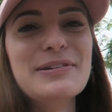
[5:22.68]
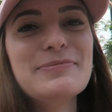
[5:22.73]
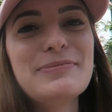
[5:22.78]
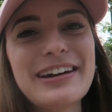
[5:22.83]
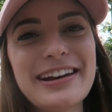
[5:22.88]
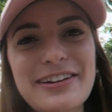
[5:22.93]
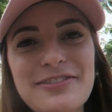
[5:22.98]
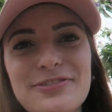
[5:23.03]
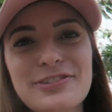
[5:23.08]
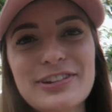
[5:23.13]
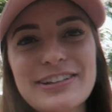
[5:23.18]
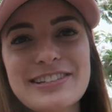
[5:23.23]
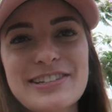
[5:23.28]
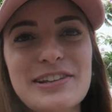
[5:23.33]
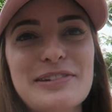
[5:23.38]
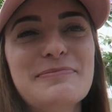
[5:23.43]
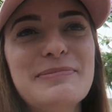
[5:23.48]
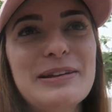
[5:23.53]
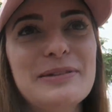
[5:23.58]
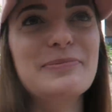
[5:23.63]
I'm a bad influence
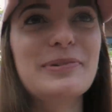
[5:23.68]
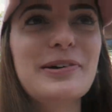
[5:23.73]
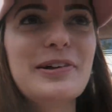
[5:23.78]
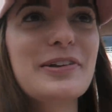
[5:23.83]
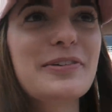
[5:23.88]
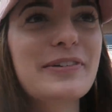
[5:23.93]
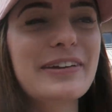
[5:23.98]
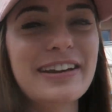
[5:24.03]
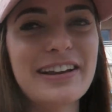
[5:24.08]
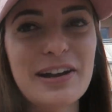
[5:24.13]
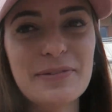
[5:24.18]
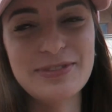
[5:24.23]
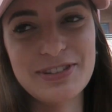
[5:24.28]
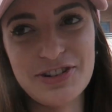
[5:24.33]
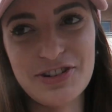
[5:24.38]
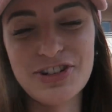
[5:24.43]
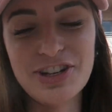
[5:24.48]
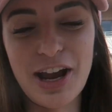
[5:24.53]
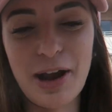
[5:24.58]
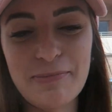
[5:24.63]
on people when it comes
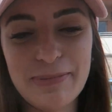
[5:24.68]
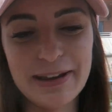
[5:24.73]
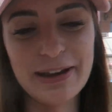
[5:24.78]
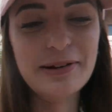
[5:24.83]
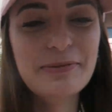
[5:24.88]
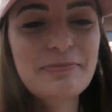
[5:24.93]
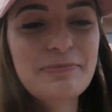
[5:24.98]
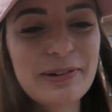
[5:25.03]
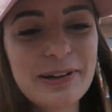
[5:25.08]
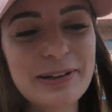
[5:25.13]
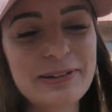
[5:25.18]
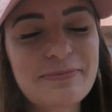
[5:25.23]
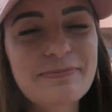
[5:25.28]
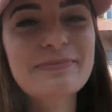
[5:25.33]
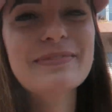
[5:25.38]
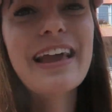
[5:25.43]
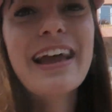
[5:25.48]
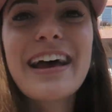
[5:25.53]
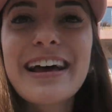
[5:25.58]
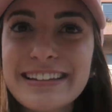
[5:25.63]
to shopping.
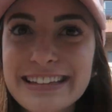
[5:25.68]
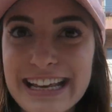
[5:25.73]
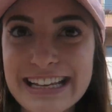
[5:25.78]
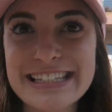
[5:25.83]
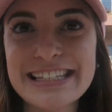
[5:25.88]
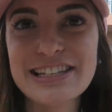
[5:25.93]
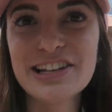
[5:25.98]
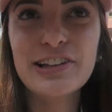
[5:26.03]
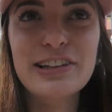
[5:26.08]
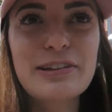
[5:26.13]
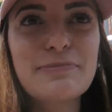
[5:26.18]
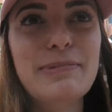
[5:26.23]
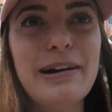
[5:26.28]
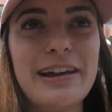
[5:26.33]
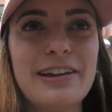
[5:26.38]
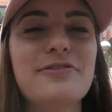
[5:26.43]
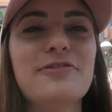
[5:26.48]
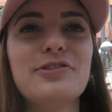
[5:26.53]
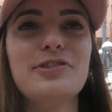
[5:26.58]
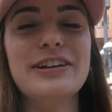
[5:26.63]
that's the only
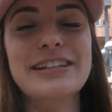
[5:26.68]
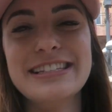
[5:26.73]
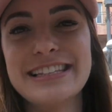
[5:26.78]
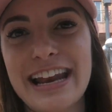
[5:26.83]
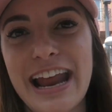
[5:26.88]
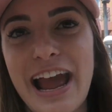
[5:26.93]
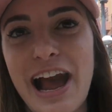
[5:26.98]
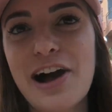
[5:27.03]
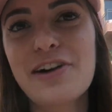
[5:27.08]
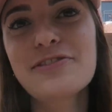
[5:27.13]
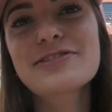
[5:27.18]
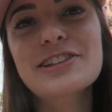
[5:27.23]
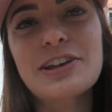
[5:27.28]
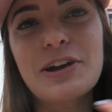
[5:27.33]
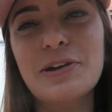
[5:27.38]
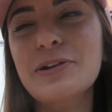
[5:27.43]
bad influence that I have, so